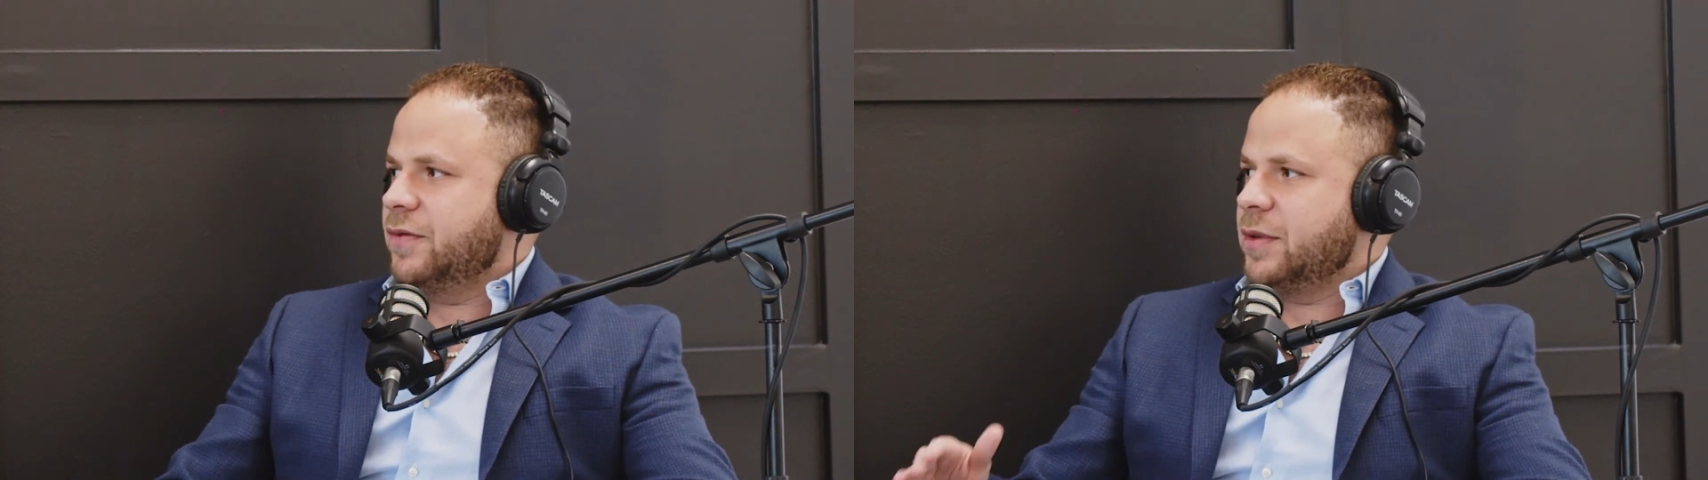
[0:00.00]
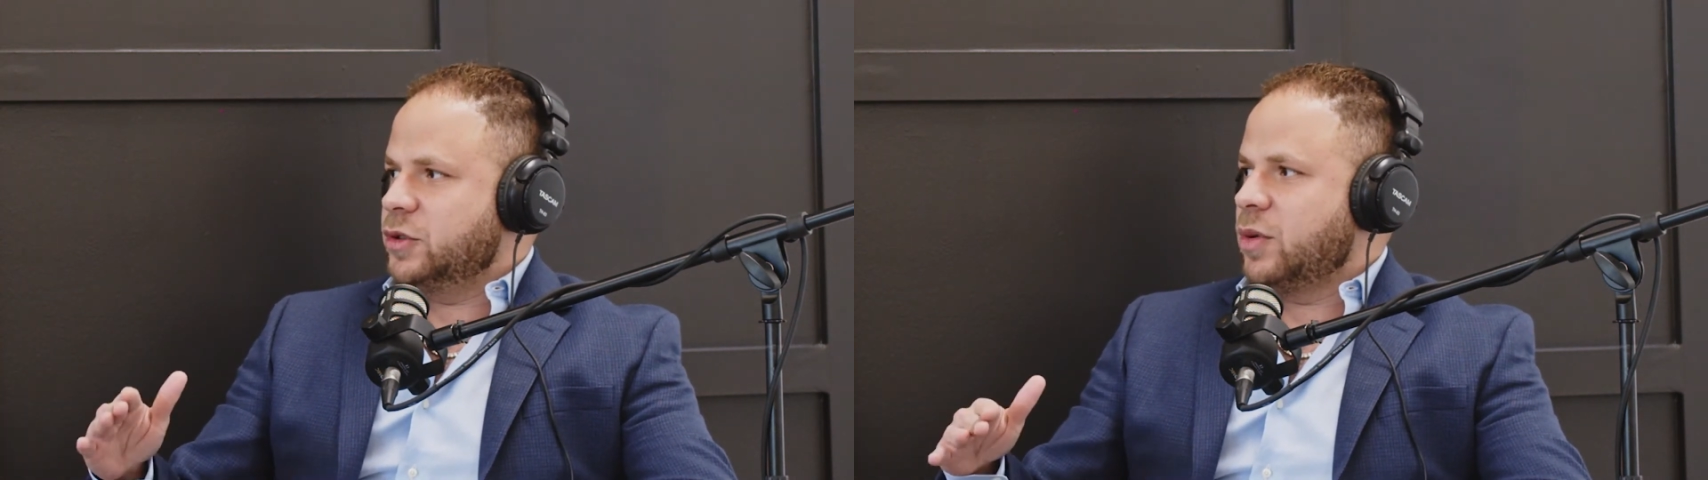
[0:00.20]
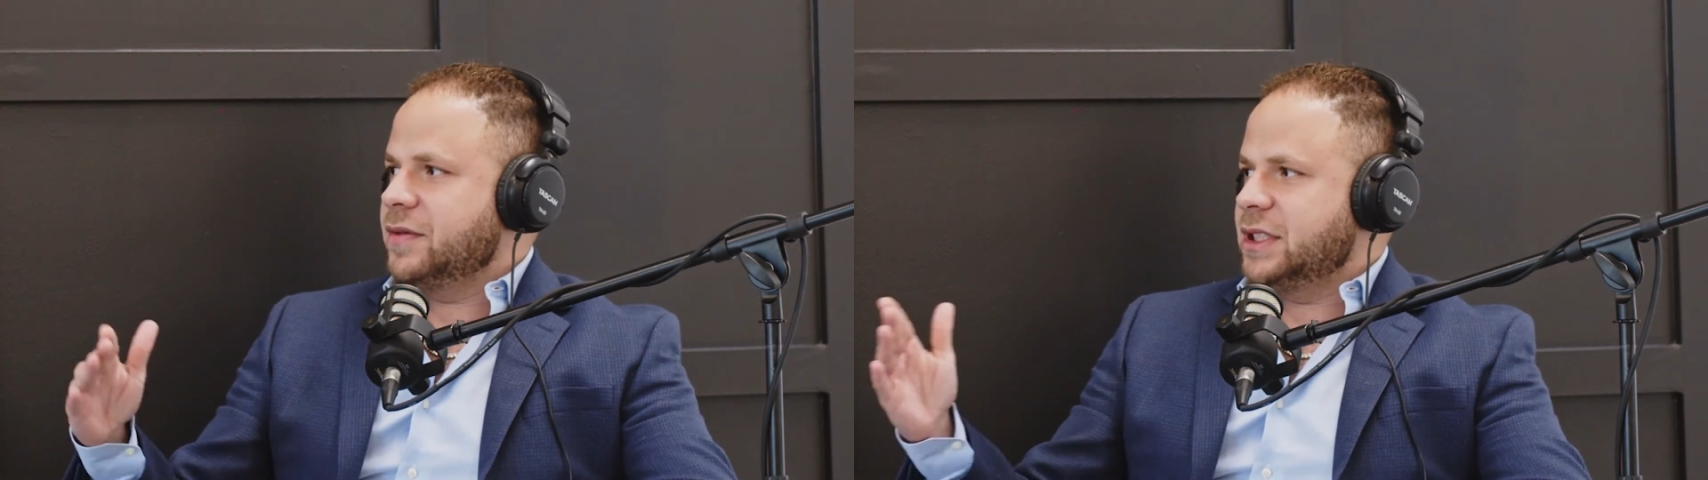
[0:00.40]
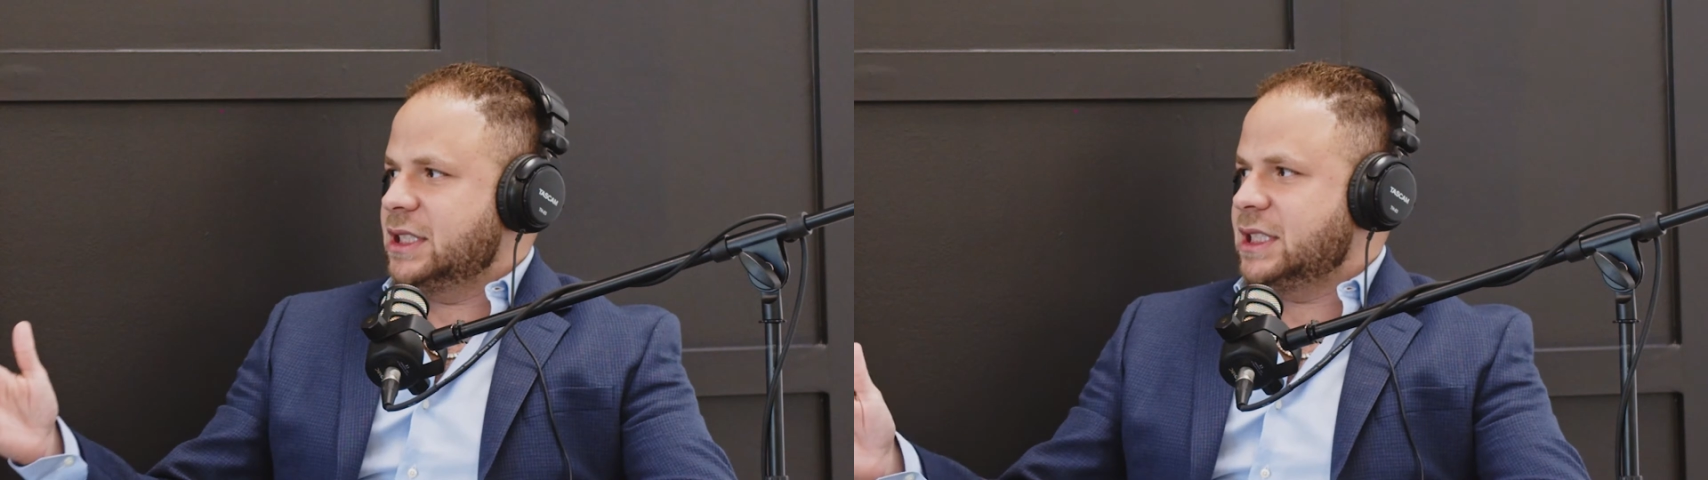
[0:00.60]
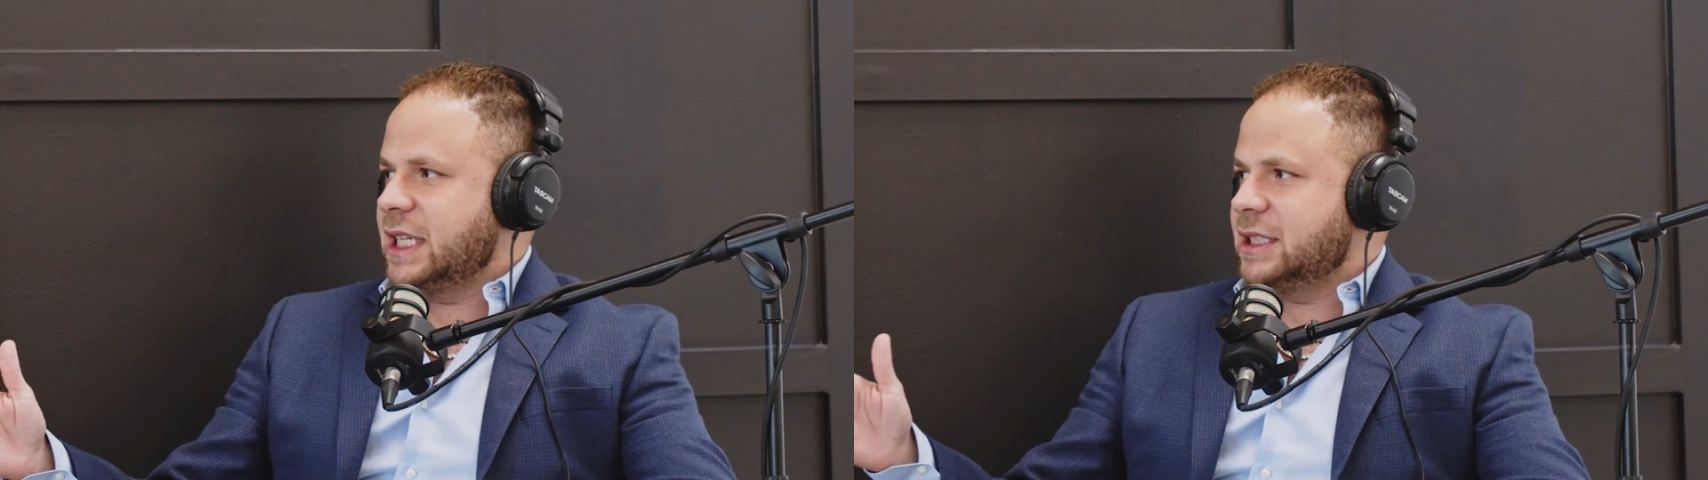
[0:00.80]
from 12 to
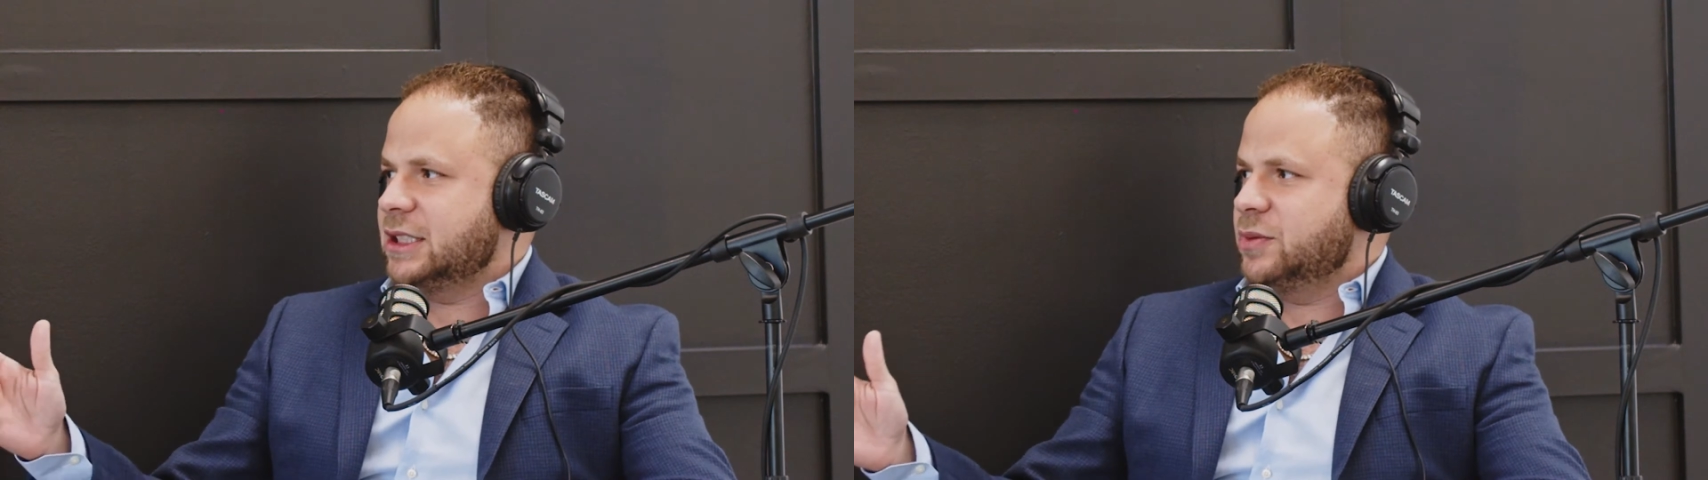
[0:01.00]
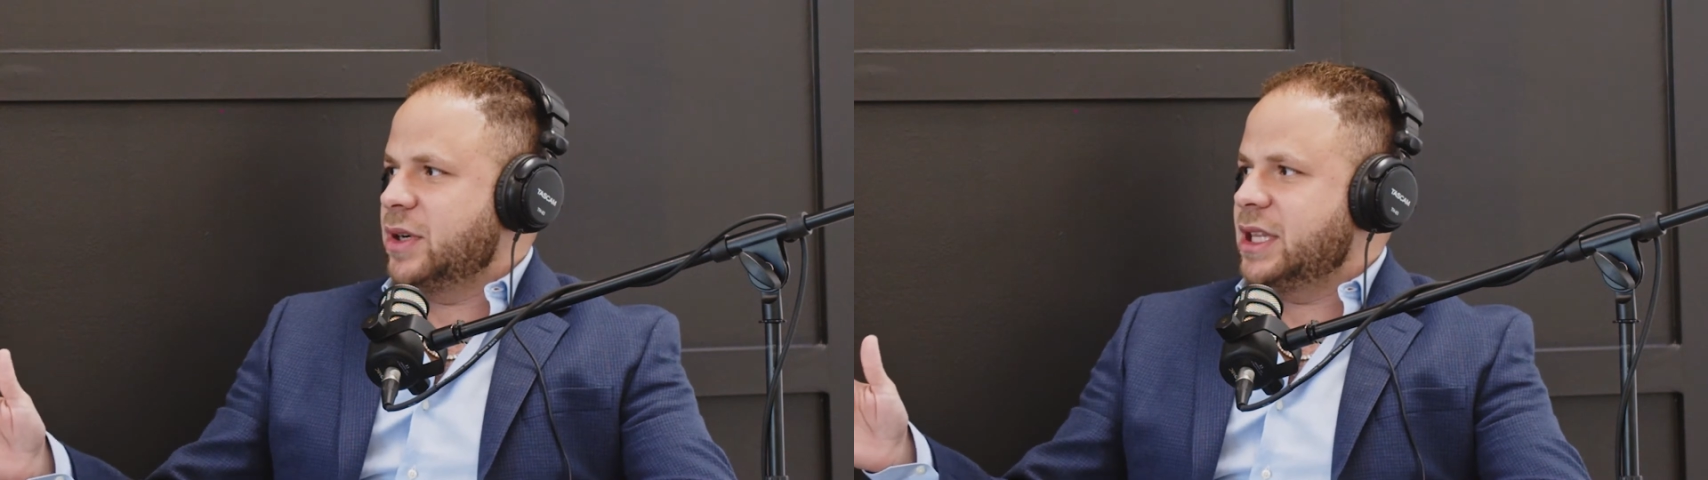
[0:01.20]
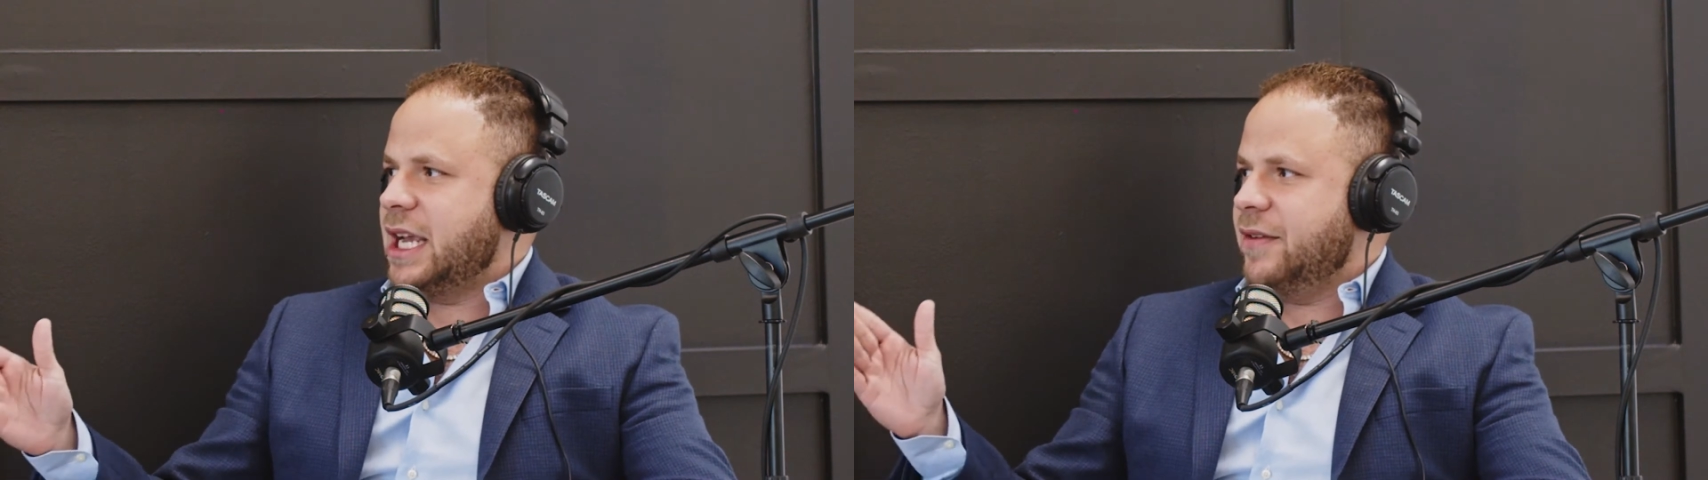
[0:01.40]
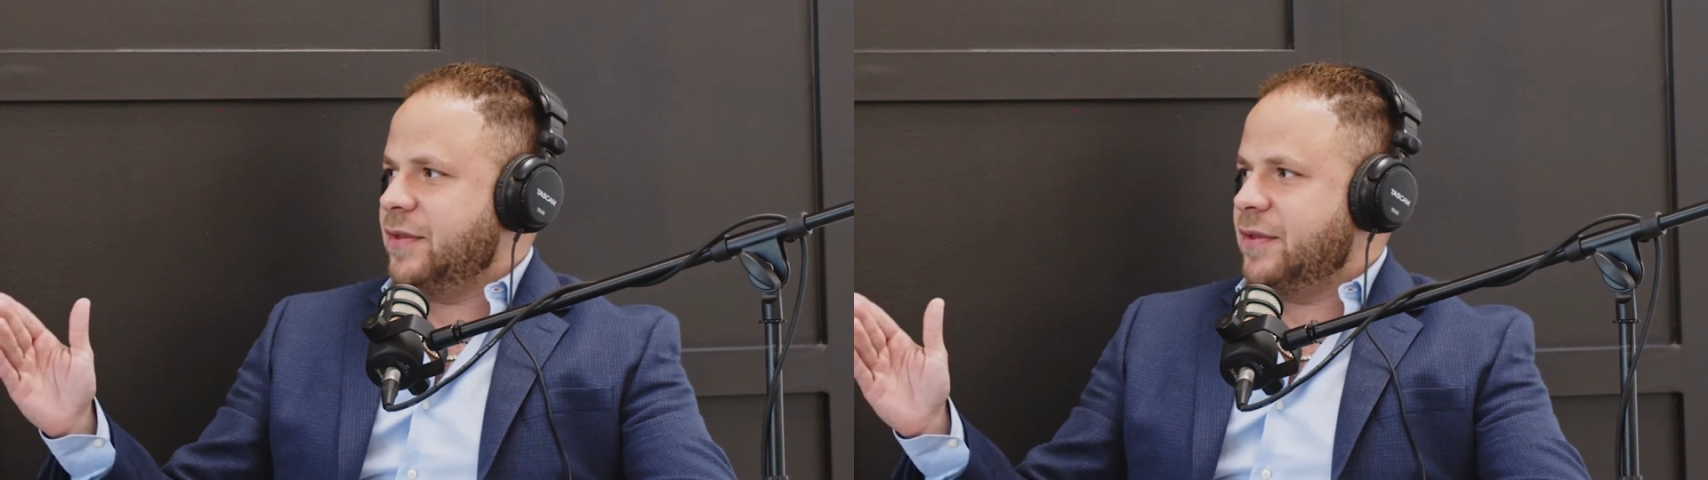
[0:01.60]
6 is one day,